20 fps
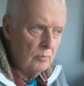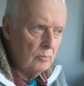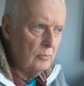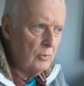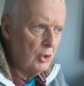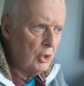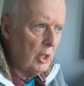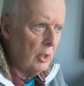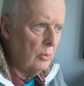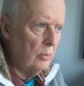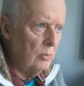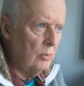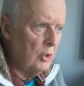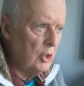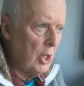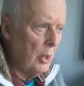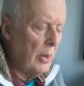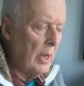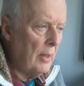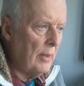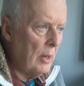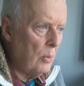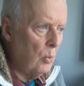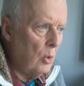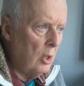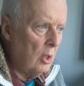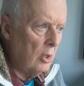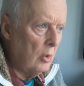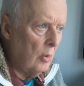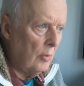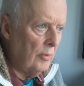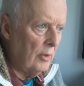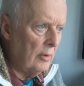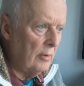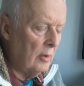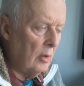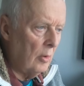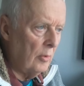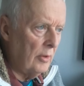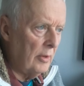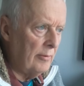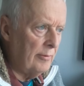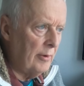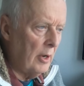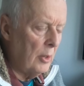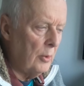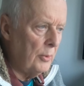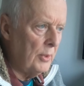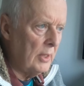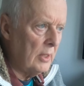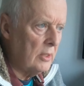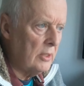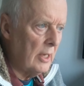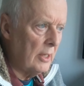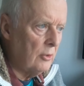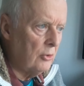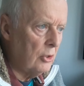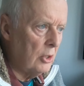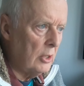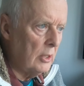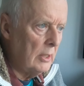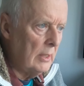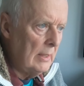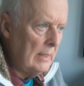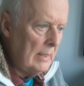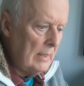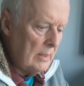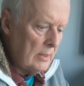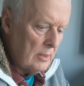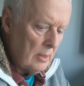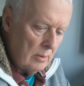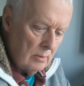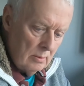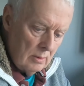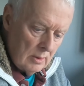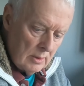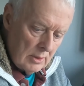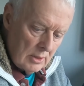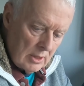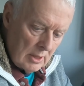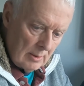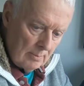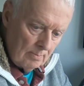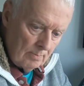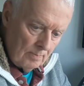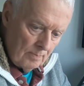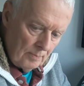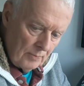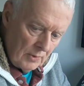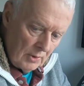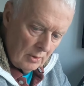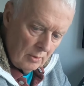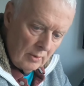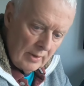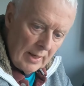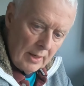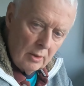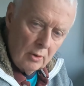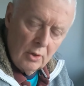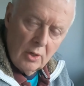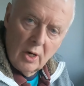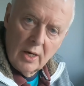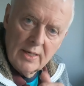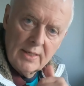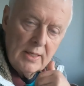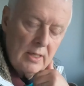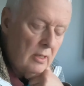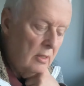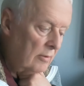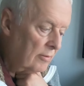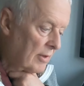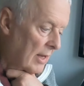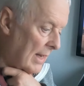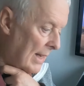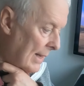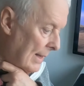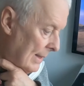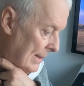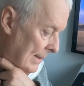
show how they work on the phone, etc., so that you get a good idea of that.